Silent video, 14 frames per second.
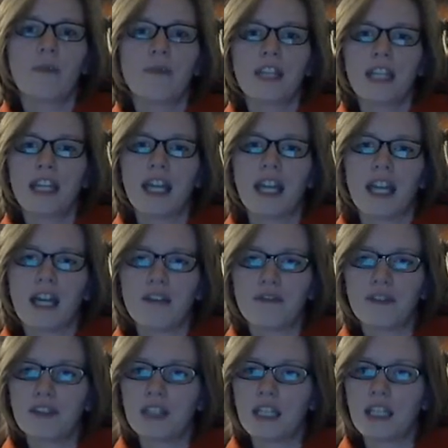They have
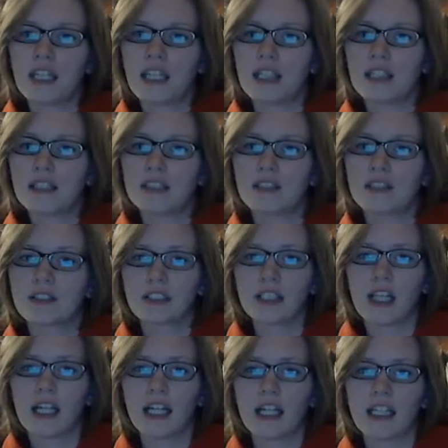things
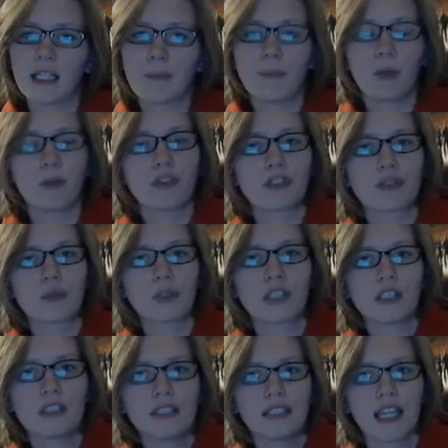like bonus
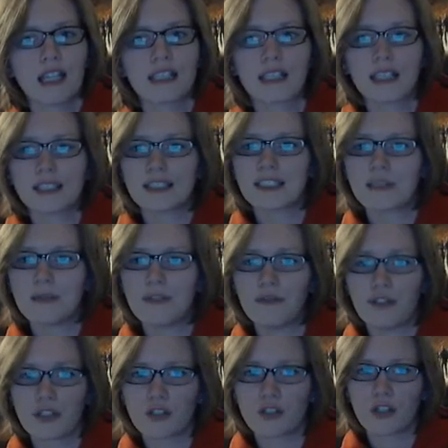words and custom
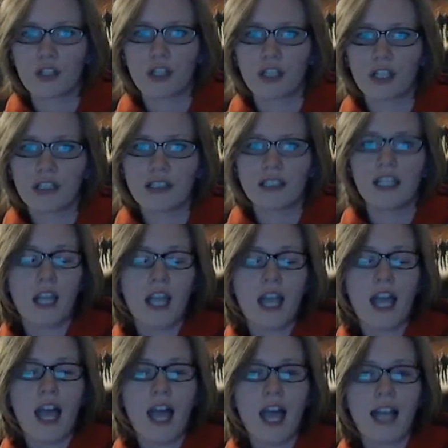adventure cards.
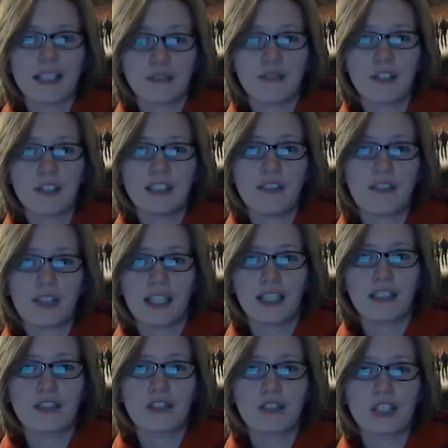Has fun
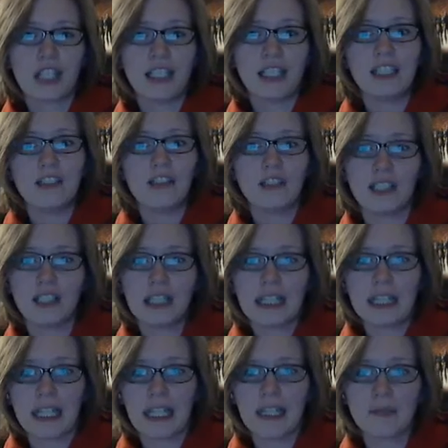things changed in the
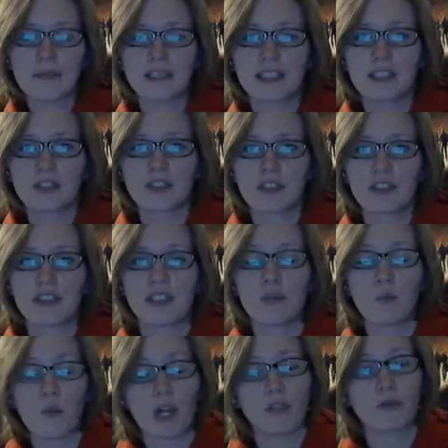game, such as the
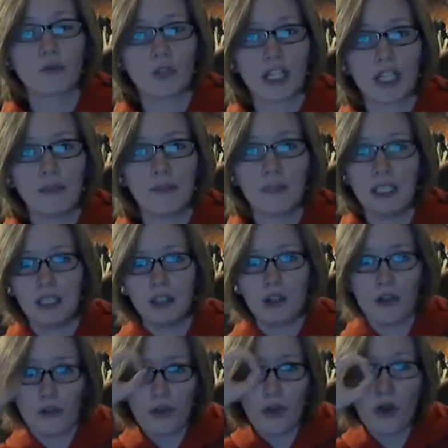one ring being
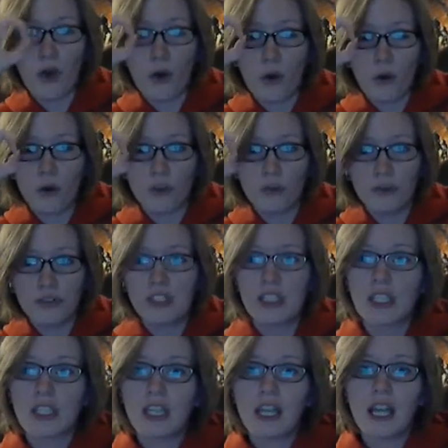all the O's,
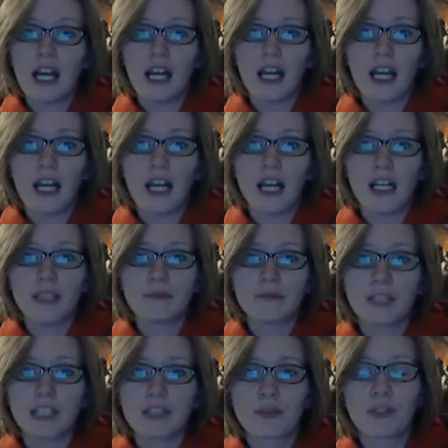
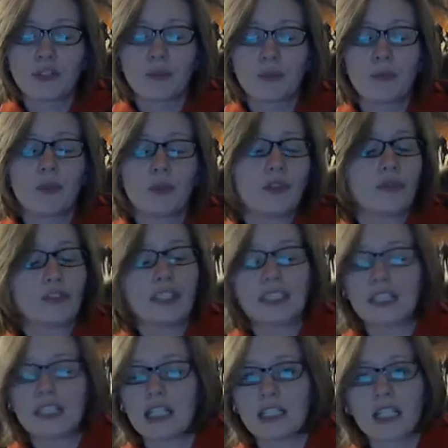as well as beautifully
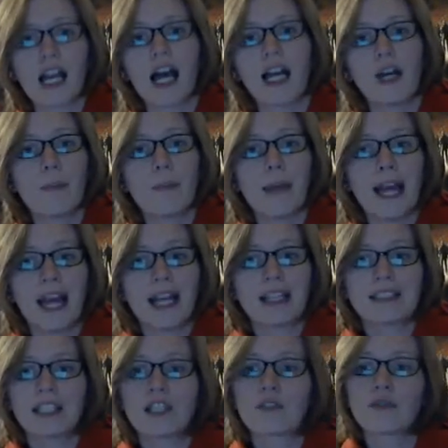done tile
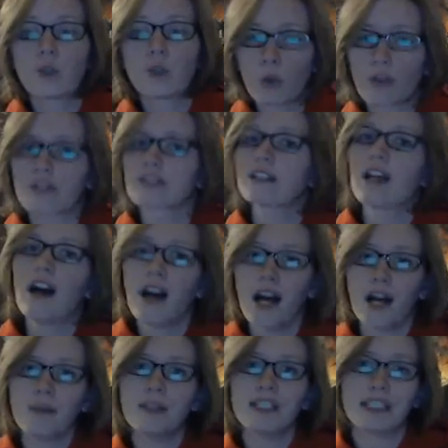bags and, of course, a
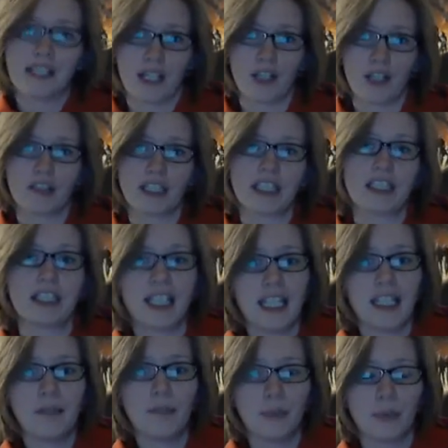Hobbit decorated
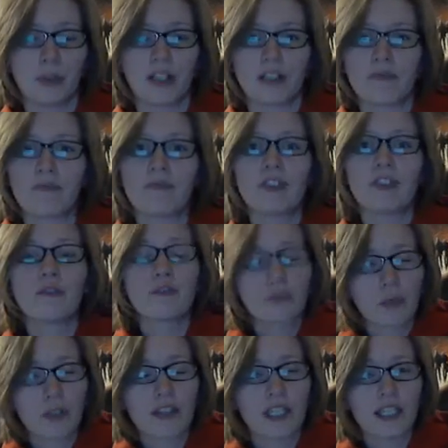game board.
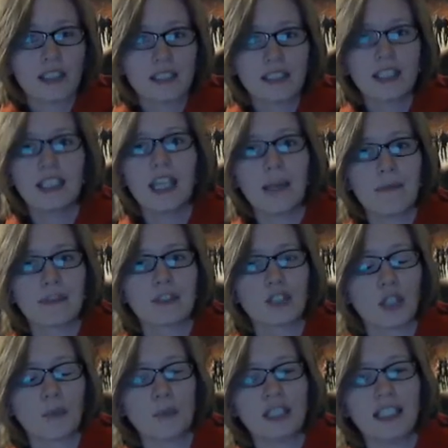For this, the
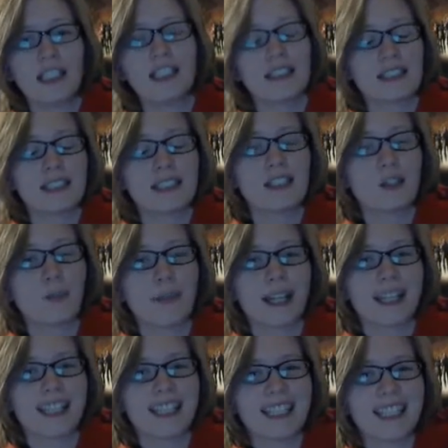MSRP is still
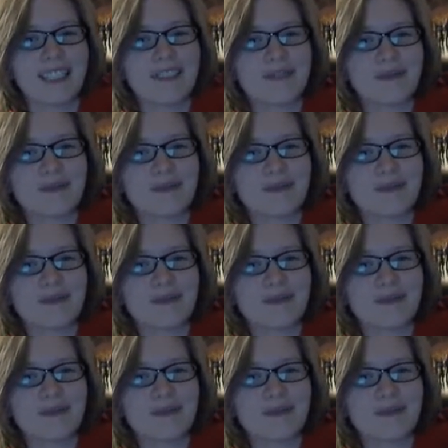pending.